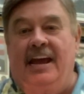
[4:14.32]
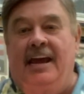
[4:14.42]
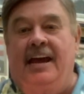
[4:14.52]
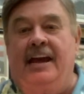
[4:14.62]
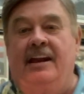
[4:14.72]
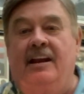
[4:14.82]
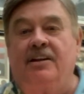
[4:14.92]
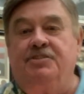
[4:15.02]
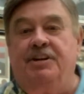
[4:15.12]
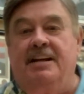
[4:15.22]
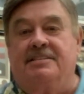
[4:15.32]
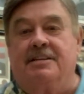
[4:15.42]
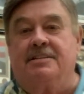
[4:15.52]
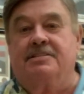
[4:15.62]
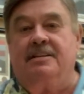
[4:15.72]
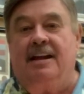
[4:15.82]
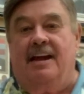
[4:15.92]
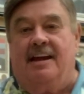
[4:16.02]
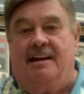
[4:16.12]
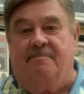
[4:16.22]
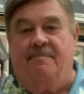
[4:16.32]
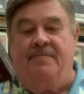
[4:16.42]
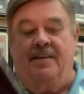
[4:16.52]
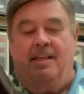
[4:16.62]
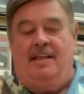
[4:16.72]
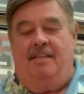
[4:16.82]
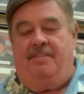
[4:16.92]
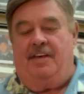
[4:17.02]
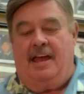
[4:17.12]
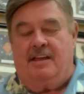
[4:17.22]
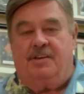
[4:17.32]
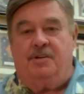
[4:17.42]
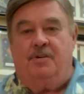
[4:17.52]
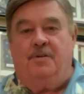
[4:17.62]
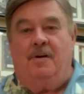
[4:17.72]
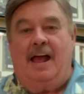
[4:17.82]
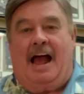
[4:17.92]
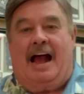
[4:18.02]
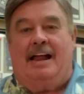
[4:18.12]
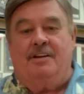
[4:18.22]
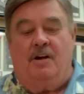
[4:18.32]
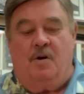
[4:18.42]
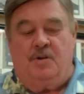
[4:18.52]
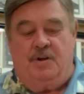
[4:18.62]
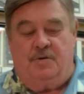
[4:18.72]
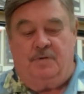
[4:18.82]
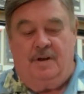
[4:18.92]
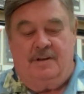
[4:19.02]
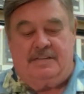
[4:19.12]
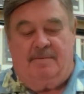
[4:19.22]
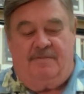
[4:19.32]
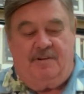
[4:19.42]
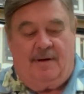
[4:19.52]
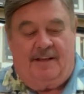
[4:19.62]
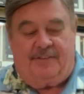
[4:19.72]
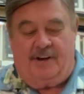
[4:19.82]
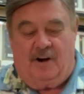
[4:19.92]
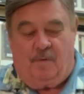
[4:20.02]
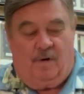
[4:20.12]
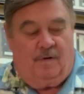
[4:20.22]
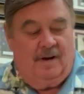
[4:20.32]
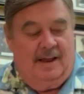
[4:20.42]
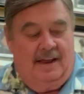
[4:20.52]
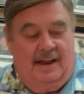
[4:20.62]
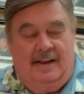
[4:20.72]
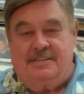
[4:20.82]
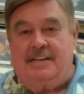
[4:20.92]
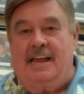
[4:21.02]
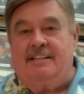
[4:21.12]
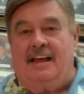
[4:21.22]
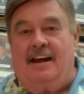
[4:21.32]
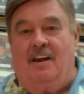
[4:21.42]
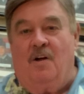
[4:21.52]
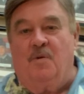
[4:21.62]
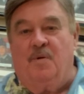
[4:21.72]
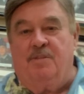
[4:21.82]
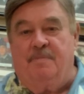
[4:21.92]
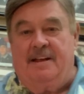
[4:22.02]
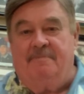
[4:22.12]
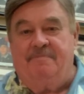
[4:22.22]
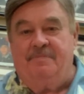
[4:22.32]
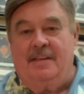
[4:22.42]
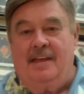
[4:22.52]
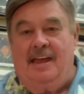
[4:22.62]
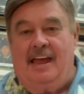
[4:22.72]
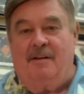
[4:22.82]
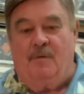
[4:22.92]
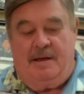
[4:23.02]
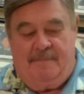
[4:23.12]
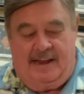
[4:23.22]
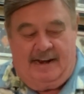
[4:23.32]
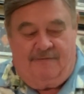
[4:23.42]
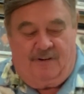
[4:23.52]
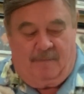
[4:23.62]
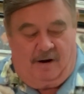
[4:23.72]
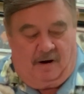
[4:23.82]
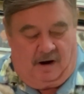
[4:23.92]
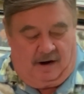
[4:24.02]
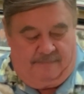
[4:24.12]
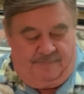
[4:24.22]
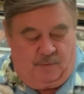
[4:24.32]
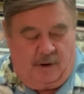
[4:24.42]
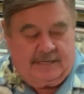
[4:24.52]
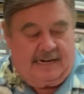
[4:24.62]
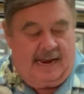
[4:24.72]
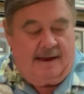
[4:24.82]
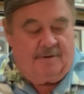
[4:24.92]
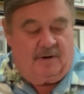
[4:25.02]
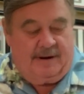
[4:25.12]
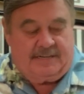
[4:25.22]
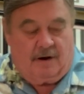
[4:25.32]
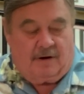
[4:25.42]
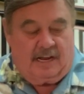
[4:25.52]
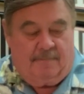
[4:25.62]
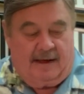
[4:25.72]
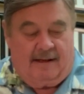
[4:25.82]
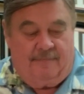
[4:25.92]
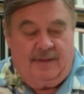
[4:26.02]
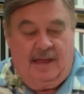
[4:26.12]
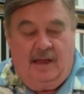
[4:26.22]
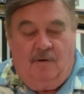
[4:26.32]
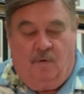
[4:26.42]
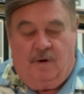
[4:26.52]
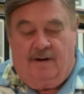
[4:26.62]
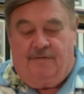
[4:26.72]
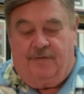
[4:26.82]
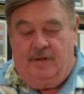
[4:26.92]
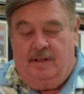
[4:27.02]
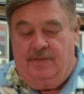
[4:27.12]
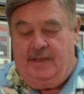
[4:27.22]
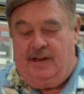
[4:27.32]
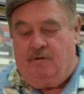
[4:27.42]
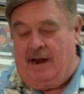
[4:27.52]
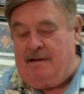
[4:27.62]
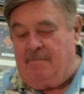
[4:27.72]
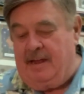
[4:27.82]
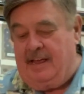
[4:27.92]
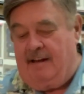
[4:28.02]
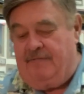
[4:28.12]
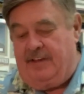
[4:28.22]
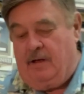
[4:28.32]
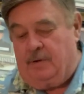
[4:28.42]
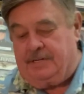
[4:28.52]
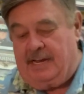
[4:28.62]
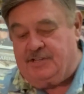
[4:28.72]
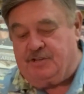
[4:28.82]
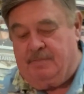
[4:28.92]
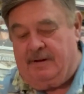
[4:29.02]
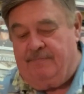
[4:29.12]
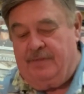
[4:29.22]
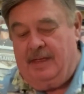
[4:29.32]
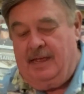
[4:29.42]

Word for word: in Jesus' name. Thank you. I know you, some of you out there were saying that along with me, and we mean it from our heart. Well, today I'm going to be talking about one of the great men of the Old Testament,